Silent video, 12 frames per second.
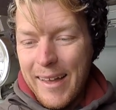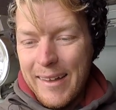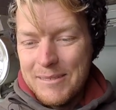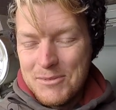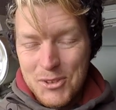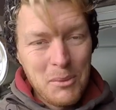
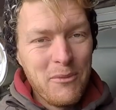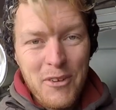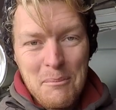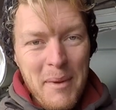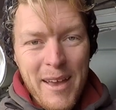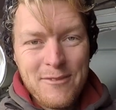some of you
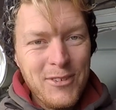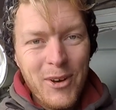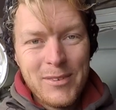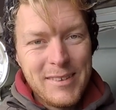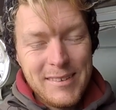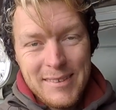may have
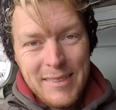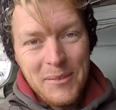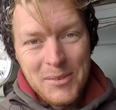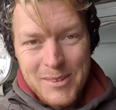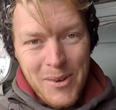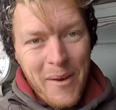noticed that there
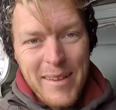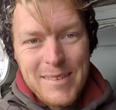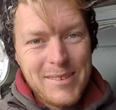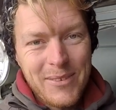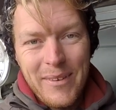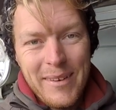was no end
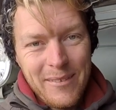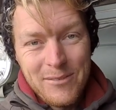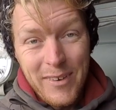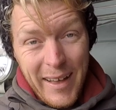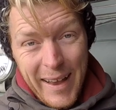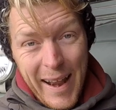screen on for
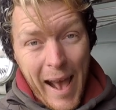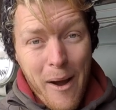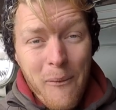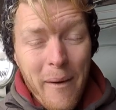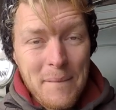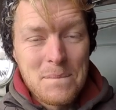like an
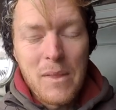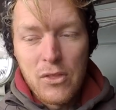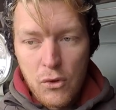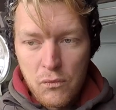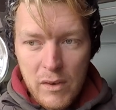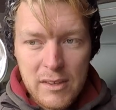hour.
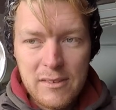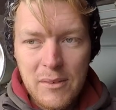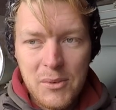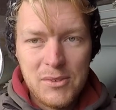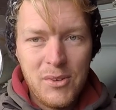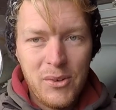The reason there
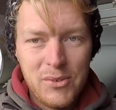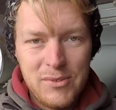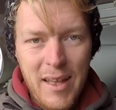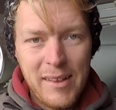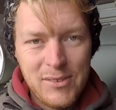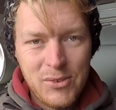was no
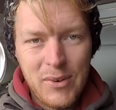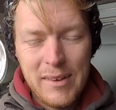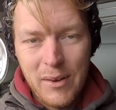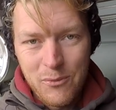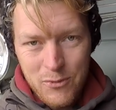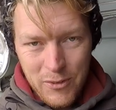end screen
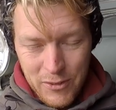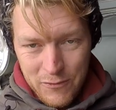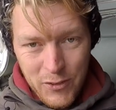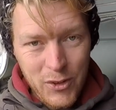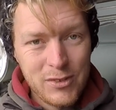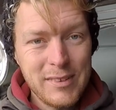on for the
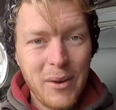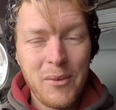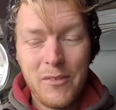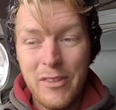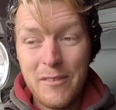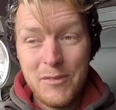first hour
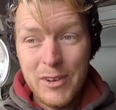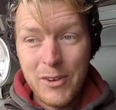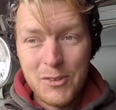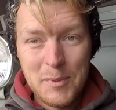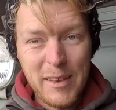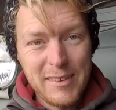of that video
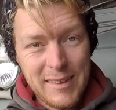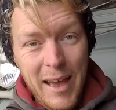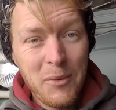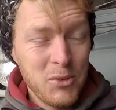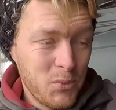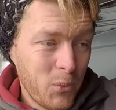is because I
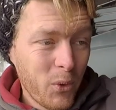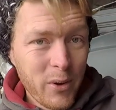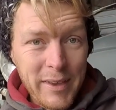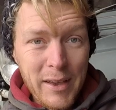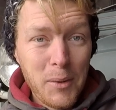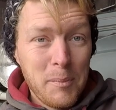was
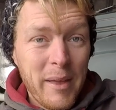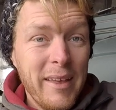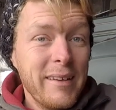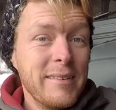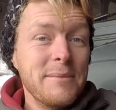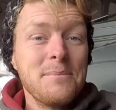walking up a
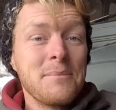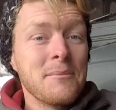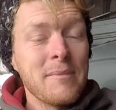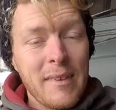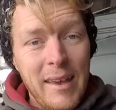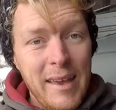hill
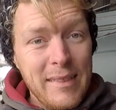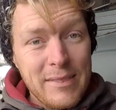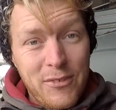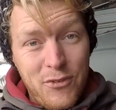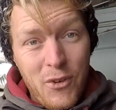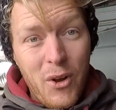in the
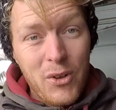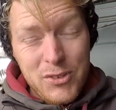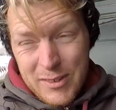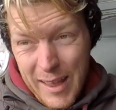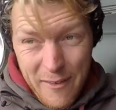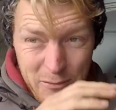
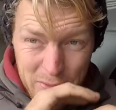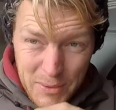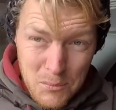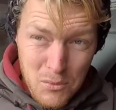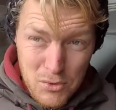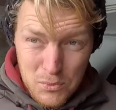frost.
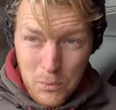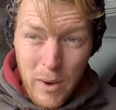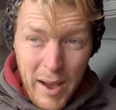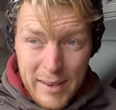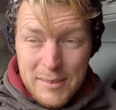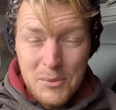Everything was
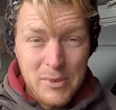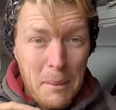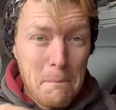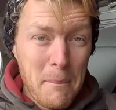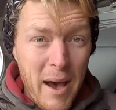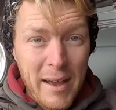white. It was like
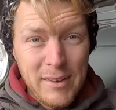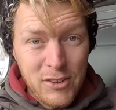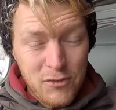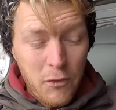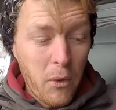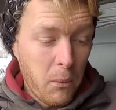
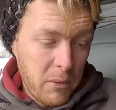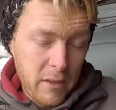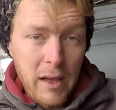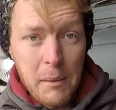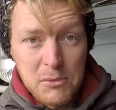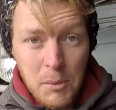-4 with a
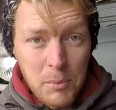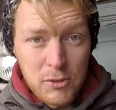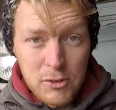laptop under